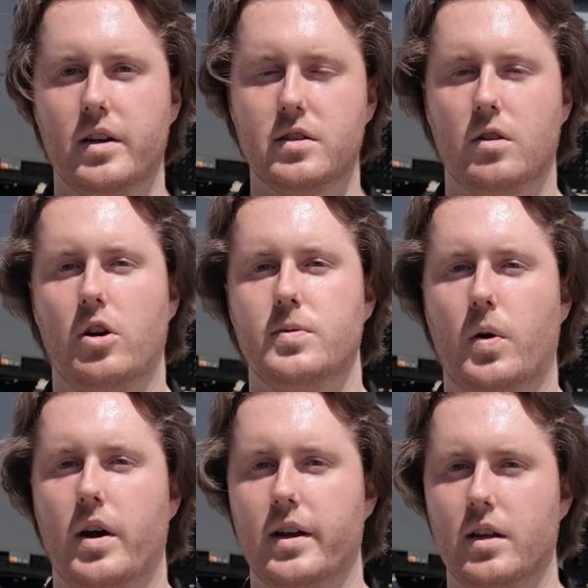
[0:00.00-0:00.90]
that is close
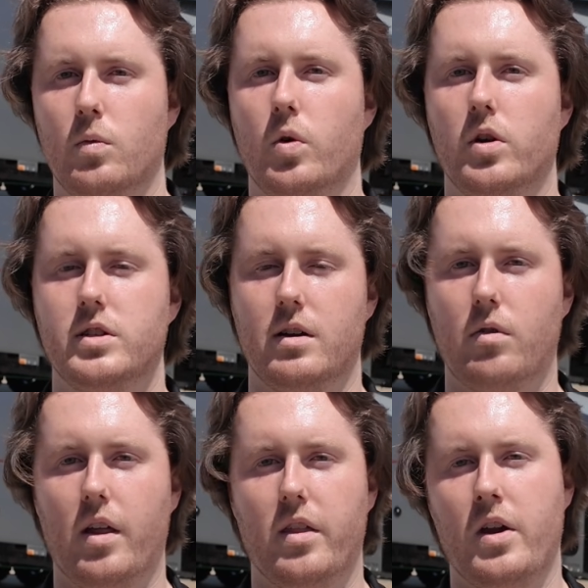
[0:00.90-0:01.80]
by to get the work done,
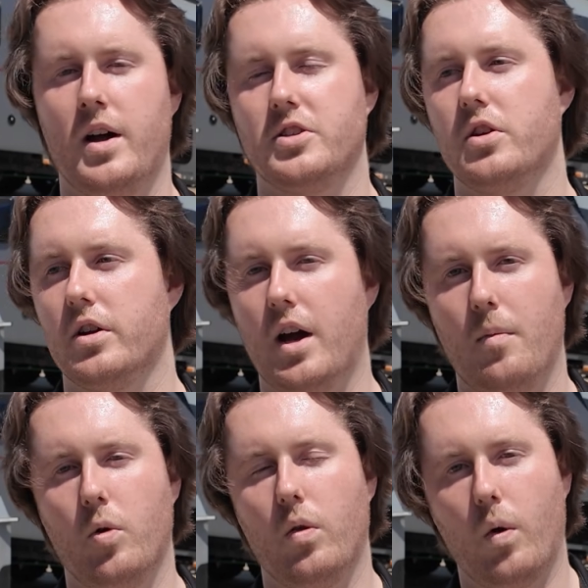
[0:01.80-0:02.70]
rather than ask you to
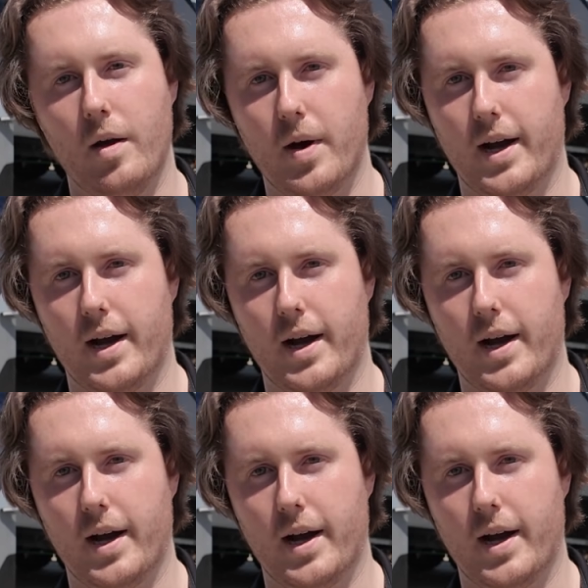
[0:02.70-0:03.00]
come all the way